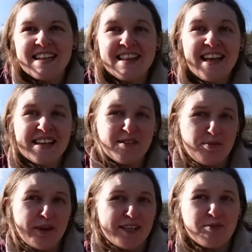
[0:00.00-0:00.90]
This
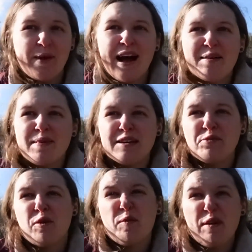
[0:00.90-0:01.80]
bridge behind me is
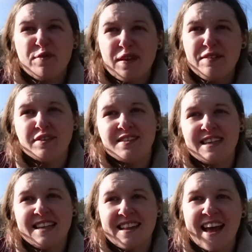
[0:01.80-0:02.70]
one of our favourites
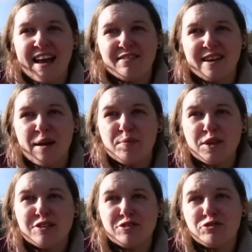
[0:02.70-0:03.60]
in the area
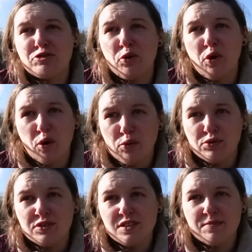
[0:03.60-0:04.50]
because it's so
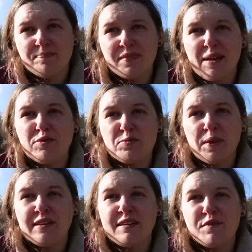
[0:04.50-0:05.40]
old. It was
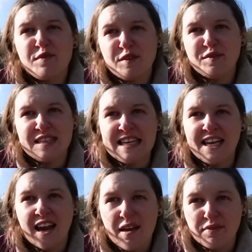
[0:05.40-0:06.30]
built in
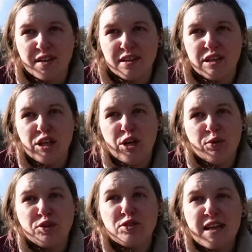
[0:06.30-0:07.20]
1511,
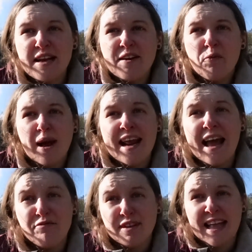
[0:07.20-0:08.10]
which is when
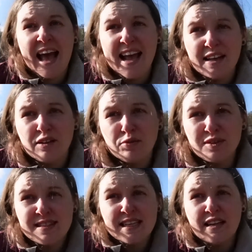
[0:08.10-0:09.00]
Henry VIII
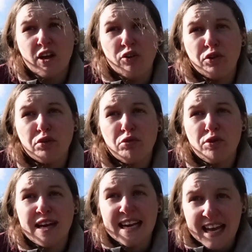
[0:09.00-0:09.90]
was still on the
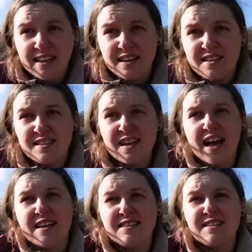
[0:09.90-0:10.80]
throne in England
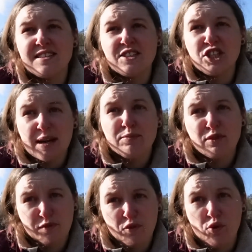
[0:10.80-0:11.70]
and James
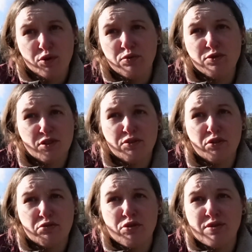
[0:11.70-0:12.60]
IV was on the
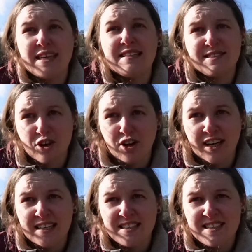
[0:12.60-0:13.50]
throne in
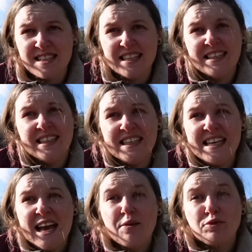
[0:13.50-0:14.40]
Scotland.
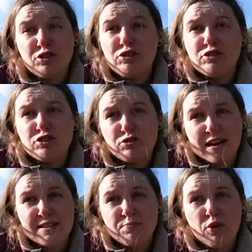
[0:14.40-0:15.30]
It was used to
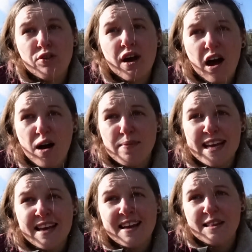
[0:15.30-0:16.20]
transport the
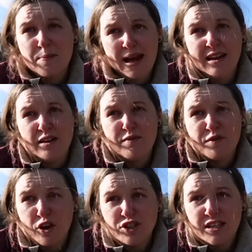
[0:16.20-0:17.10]
army at the Battle of
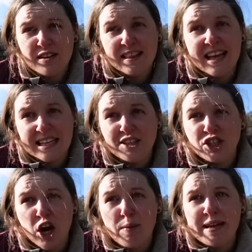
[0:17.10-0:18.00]
Flodden, the
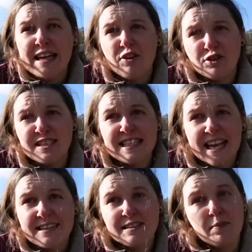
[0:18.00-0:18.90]
English army, in order to
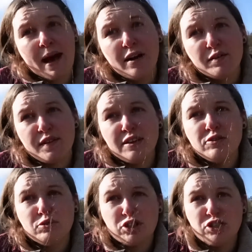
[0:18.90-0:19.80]
get to the
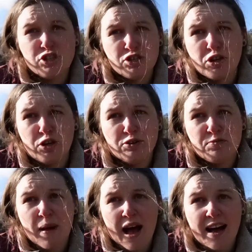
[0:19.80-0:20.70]
battlefield, which is just close
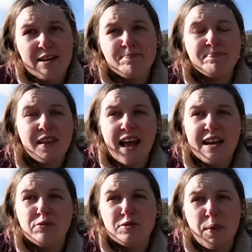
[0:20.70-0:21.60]
by,
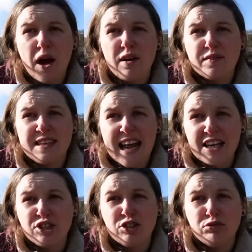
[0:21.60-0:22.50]
and it was part of the
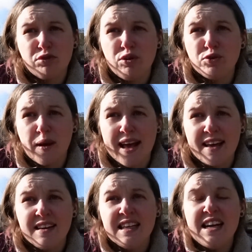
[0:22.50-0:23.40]
national roadway
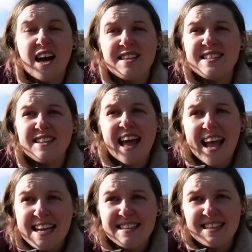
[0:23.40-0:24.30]
until the
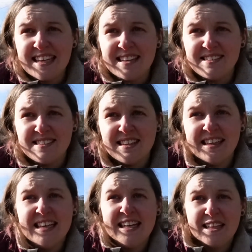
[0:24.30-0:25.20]
80s.
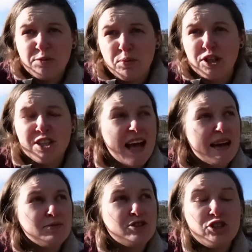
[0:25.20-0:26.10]
This bridge that
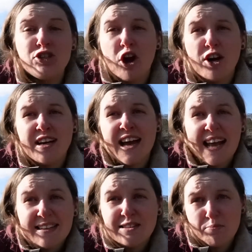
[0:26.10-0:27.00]
I'm stood on
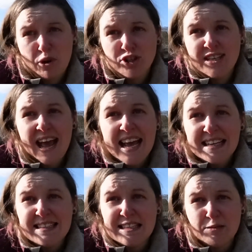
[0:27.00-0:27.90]
is the modern
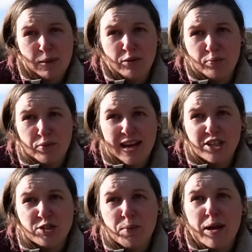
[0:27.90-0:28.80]
80s built
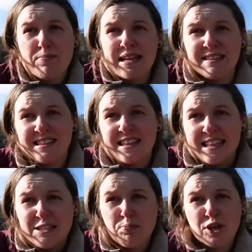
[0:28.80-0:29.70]
bridge, but it means that
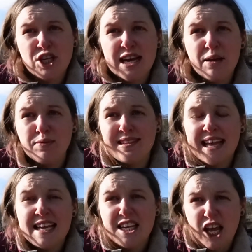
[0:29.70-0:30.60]
this bridge here was
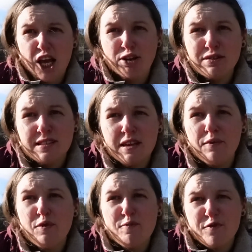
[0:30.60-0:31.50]
in use
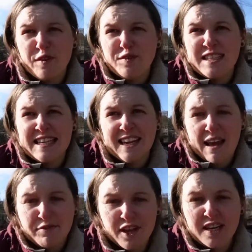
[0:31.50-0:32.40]
from
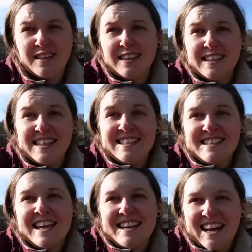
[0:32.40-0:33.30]
1511
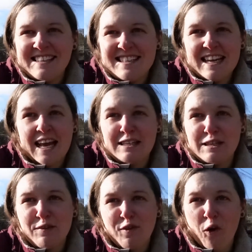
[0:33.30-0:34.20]
to
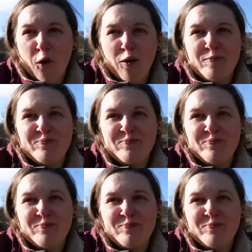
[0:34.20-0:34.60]
1984,